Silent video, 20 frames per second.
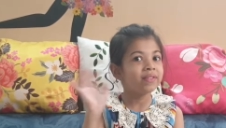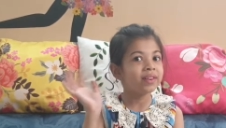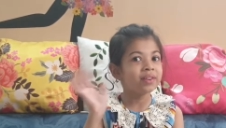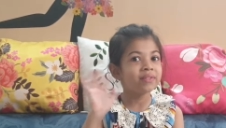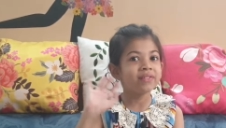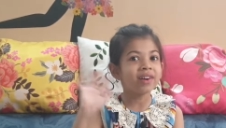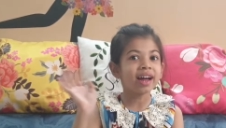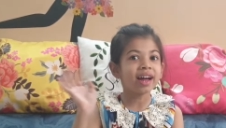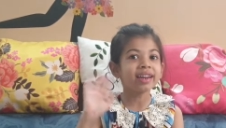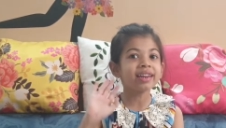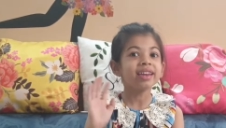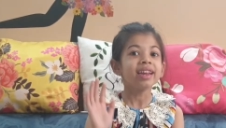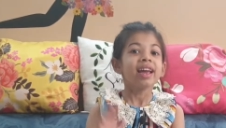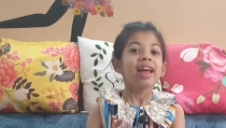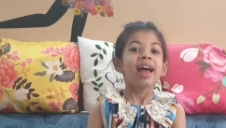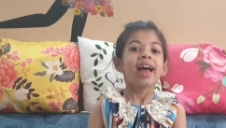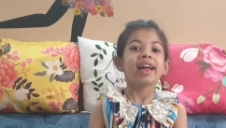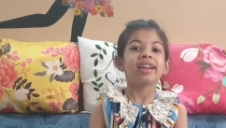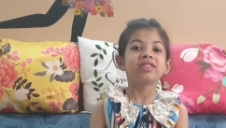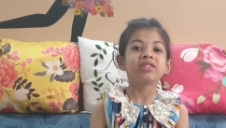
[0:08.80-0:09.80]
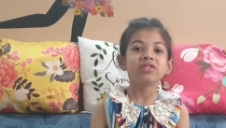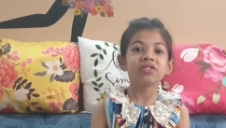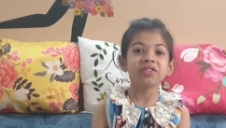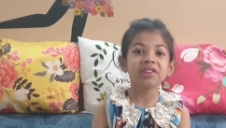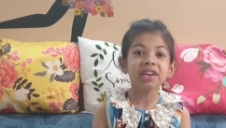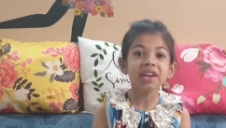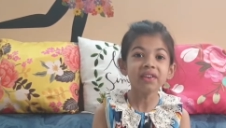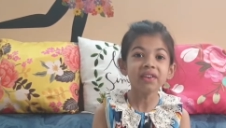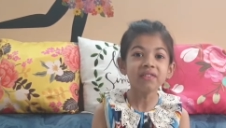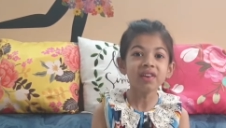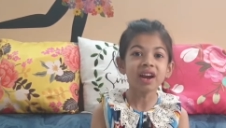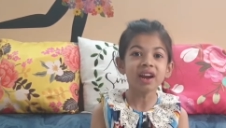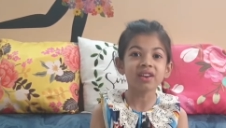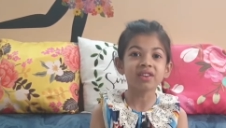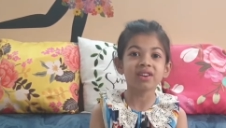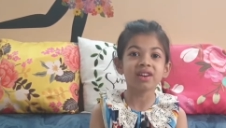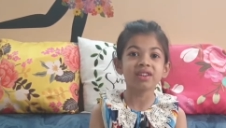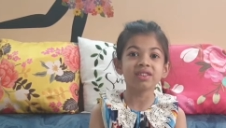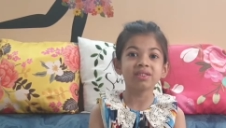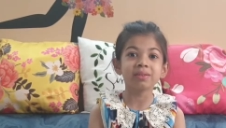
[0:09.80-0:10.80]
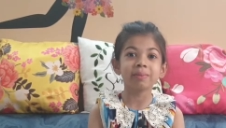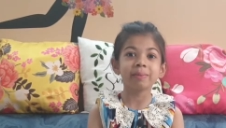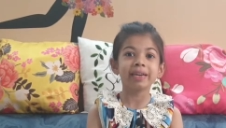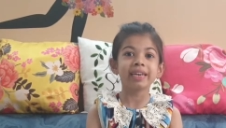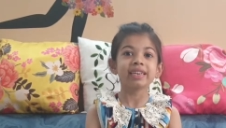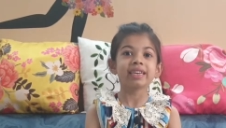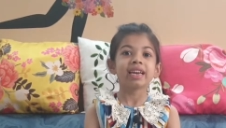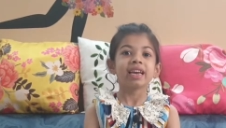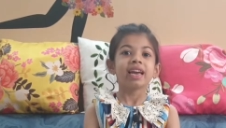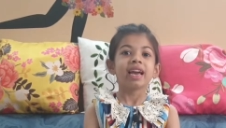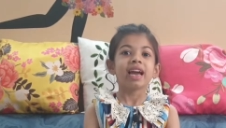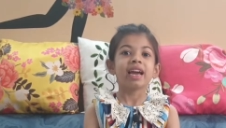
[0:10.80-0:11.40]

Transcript: everyone, and today we are going to make